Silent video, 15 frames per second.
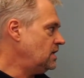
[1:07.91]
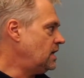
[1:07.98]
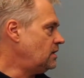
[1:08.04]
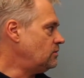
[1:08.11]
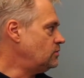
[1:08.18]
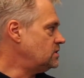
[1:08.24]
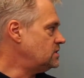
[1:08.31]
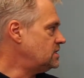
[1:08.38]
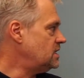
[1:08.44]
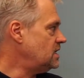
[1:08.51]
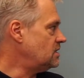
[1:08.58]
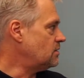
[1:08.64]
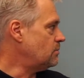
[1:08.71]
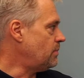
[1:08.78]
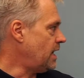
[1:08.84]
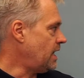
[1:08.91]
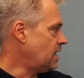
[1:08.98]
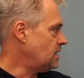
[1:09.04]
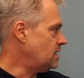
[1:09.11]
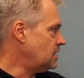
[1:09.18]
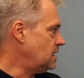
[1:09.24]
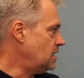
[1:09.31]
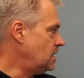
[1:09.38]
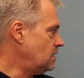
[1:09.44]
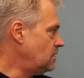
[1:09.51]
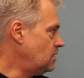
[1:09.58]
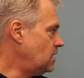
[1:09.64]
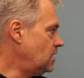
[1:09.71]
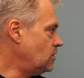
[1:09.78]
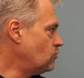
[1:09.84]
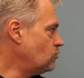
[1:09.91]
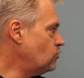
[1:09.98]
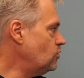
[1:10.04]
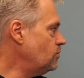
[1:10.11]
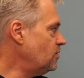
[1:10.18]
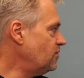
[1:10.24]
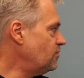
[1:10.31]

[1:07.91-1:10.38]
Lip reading: and we see in the back a group